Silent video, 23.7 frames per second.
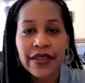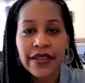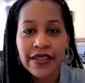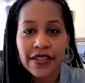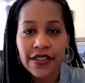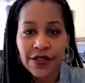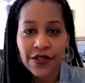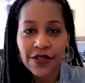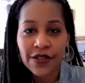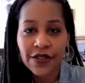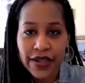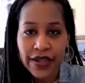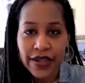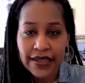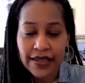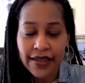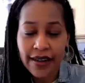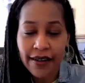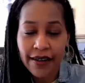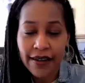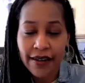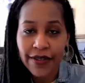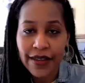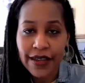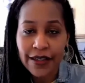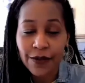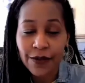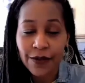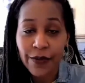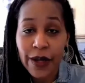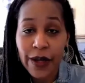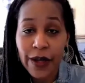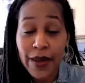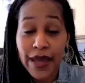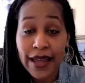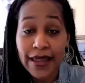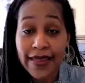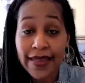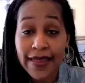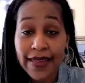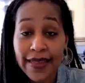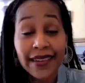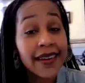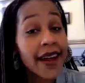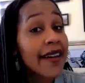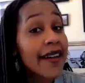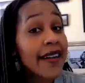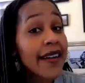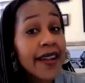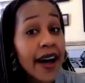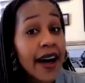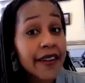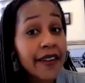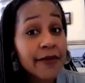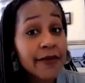the stories of these women that not a lot